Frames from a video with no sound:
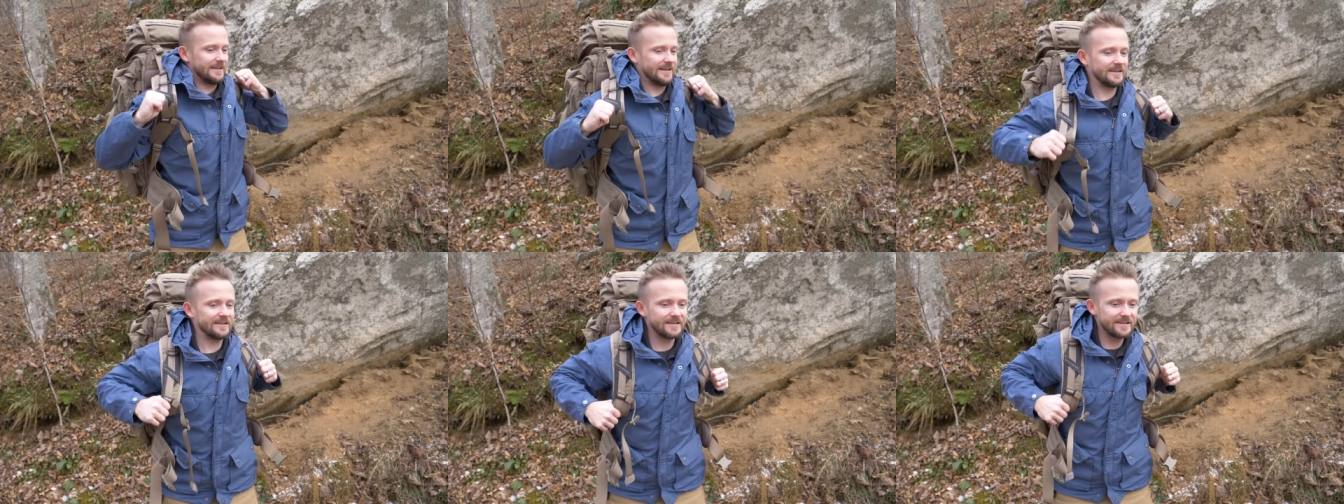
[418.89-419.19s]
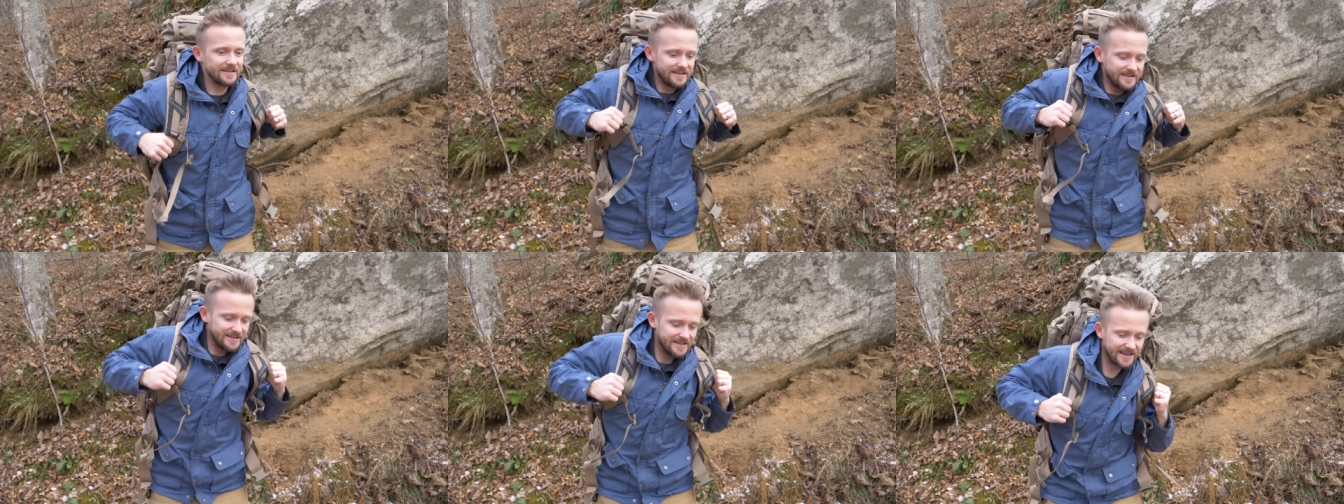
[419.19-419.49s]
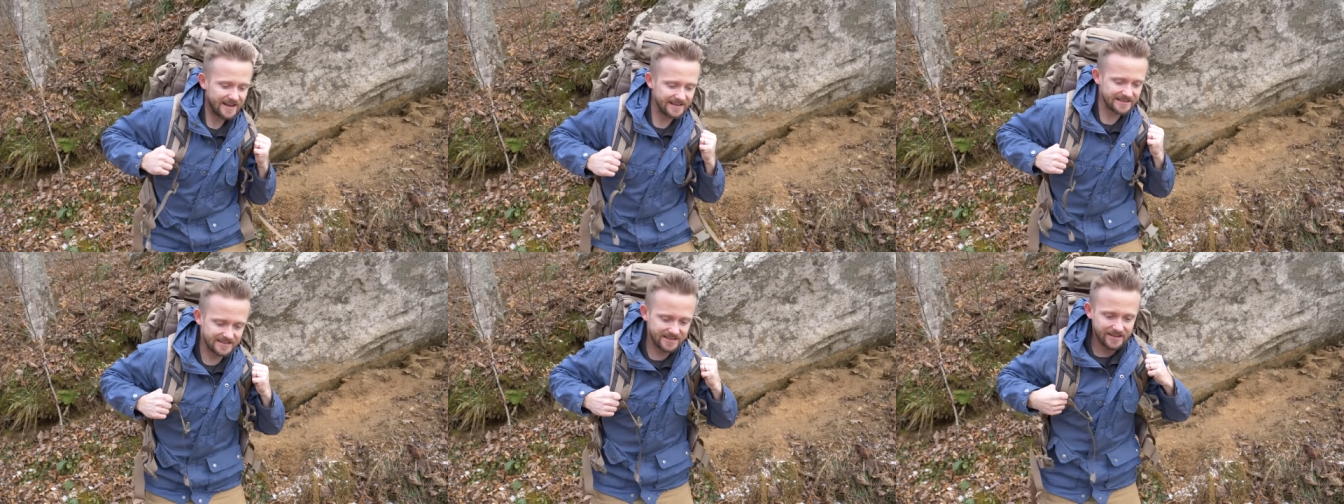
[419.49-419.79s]
and
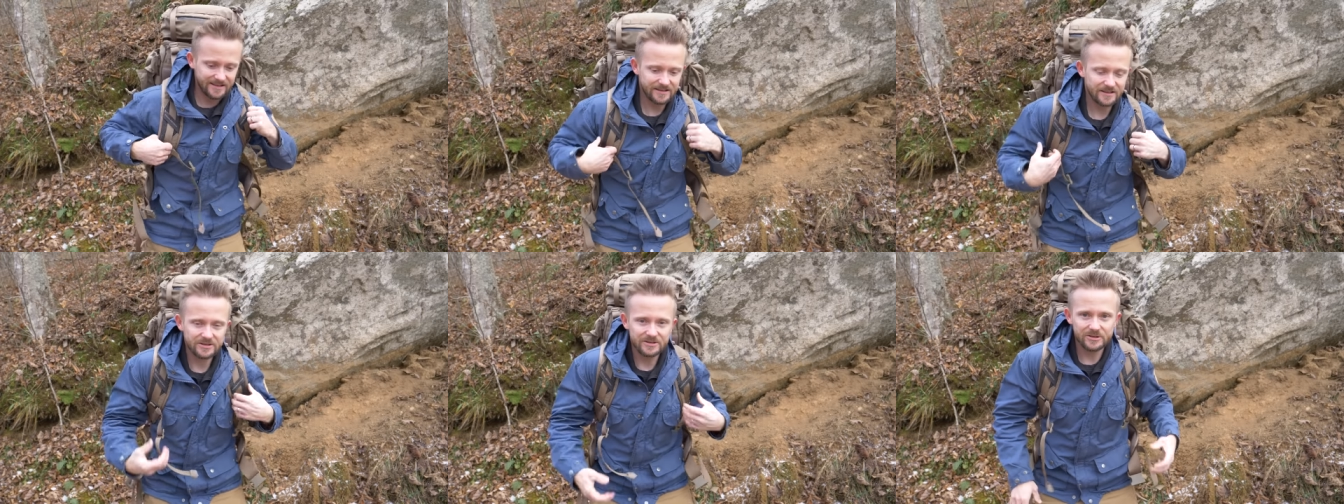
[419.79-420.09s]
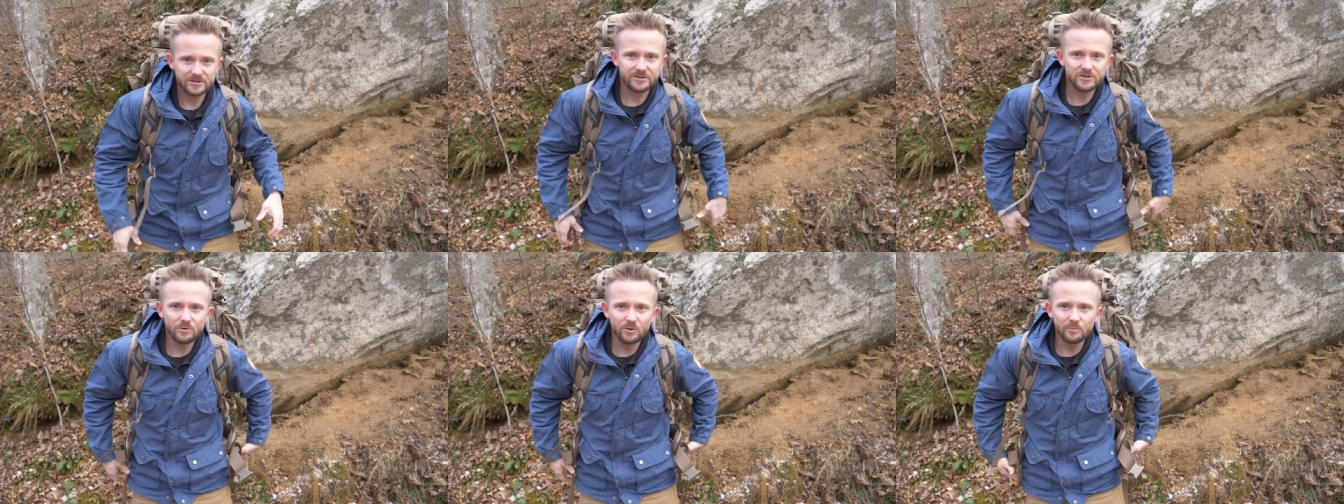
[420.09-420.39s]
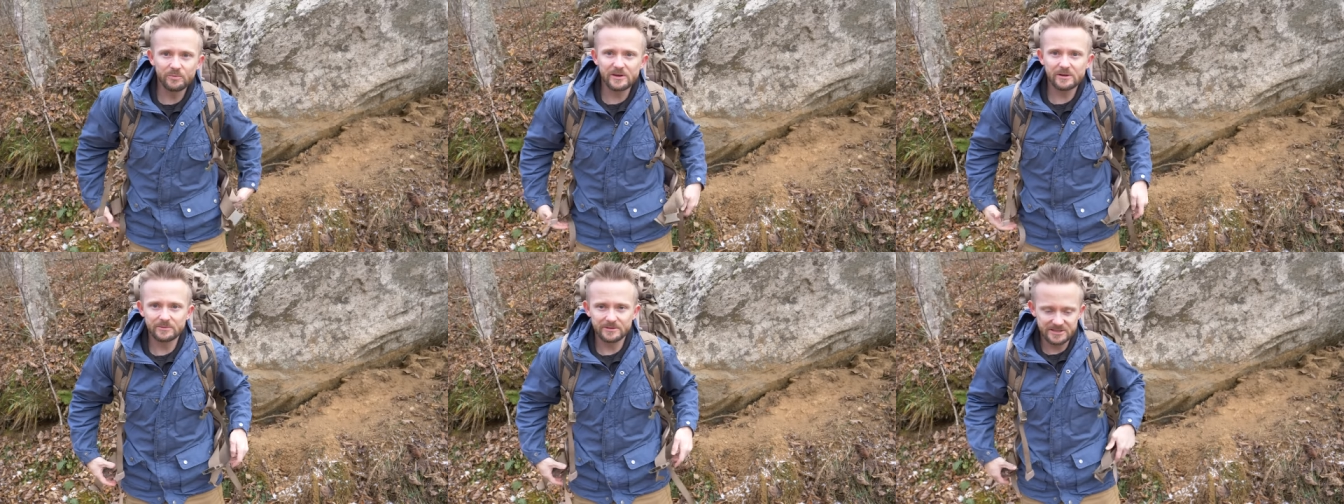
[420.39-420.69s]
yet you will
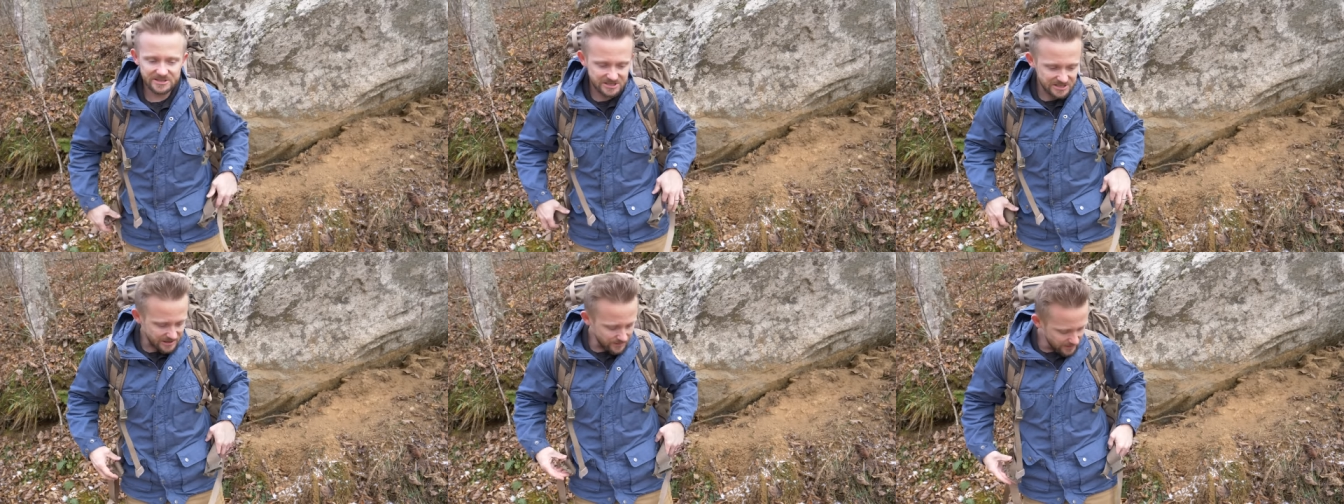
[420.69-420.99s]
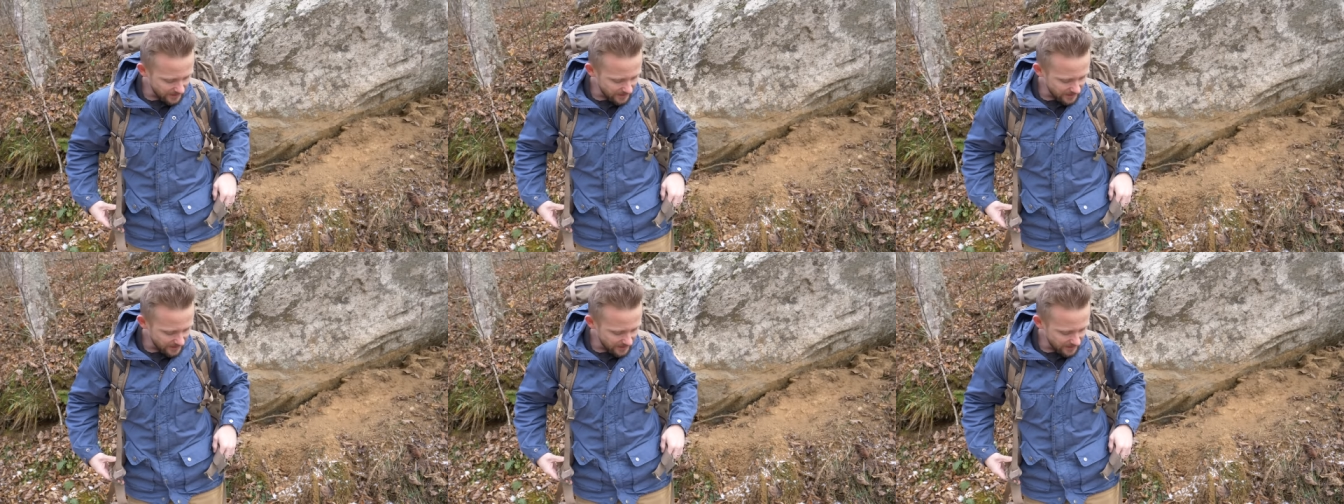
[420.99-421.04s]
be able to see